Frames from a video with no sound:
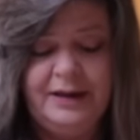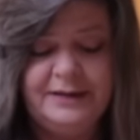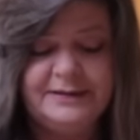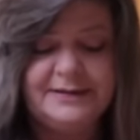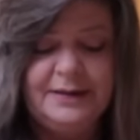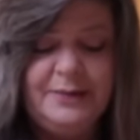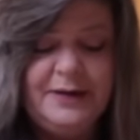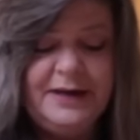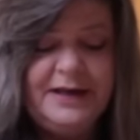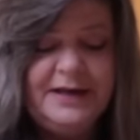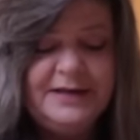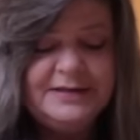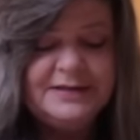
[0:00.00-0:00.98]
somebody
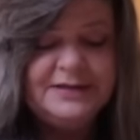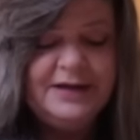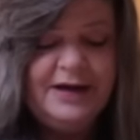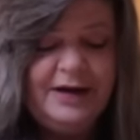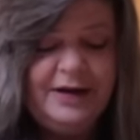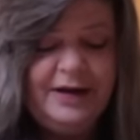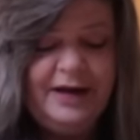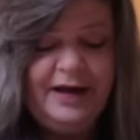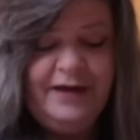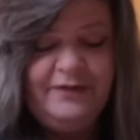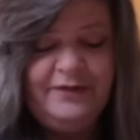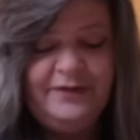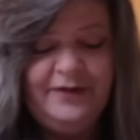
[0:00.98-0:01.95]
is trying to
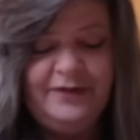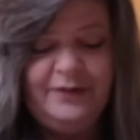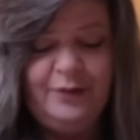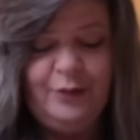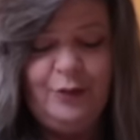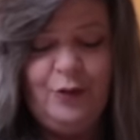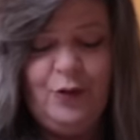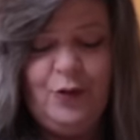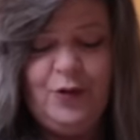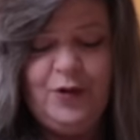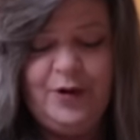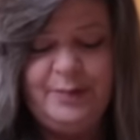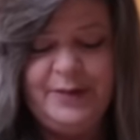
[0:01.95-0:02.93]
have a
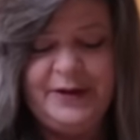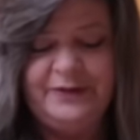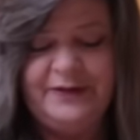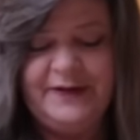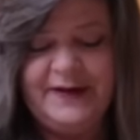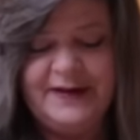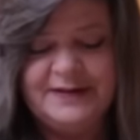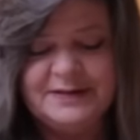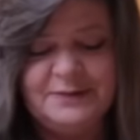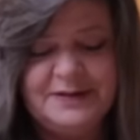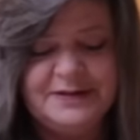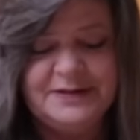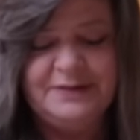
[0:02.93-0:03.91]
war about this.
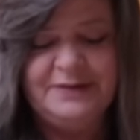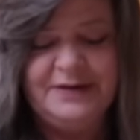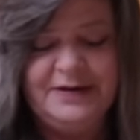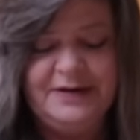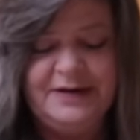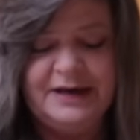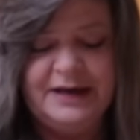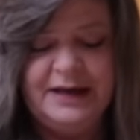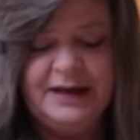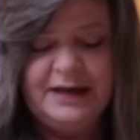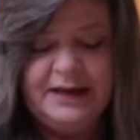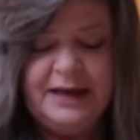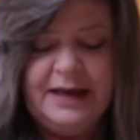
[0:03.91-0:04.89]
What's going on?
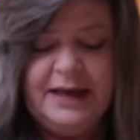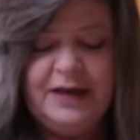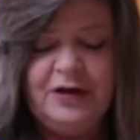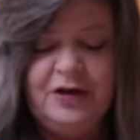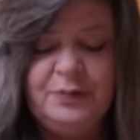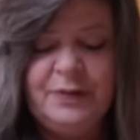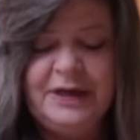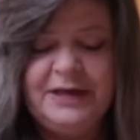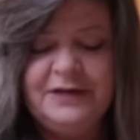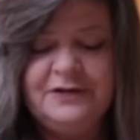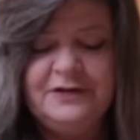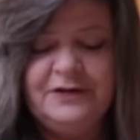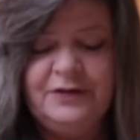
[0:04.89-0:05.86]
Could be
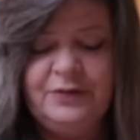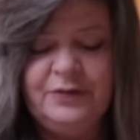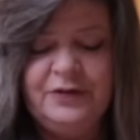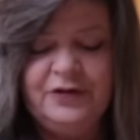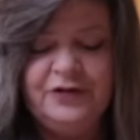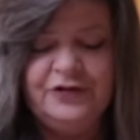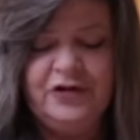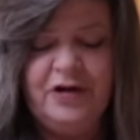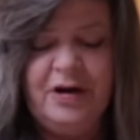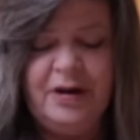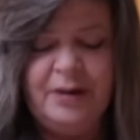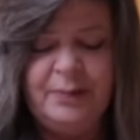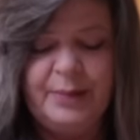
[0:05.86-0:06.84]
to do with your
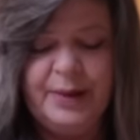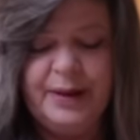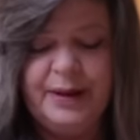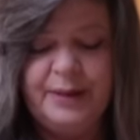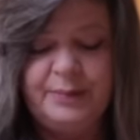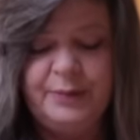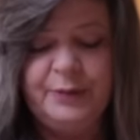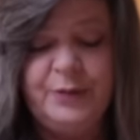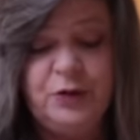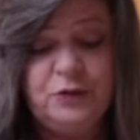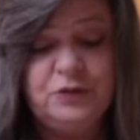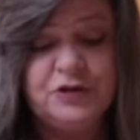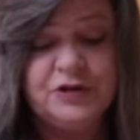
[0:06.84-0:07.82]
job,
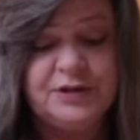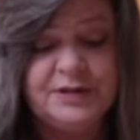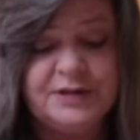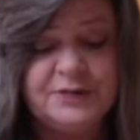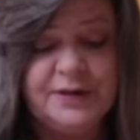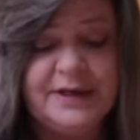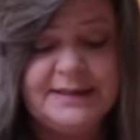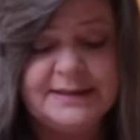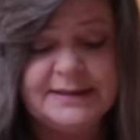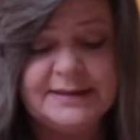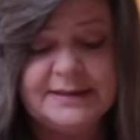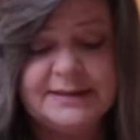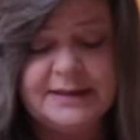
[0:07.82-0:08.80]
promotions,
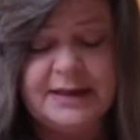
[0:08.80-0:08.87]
raises.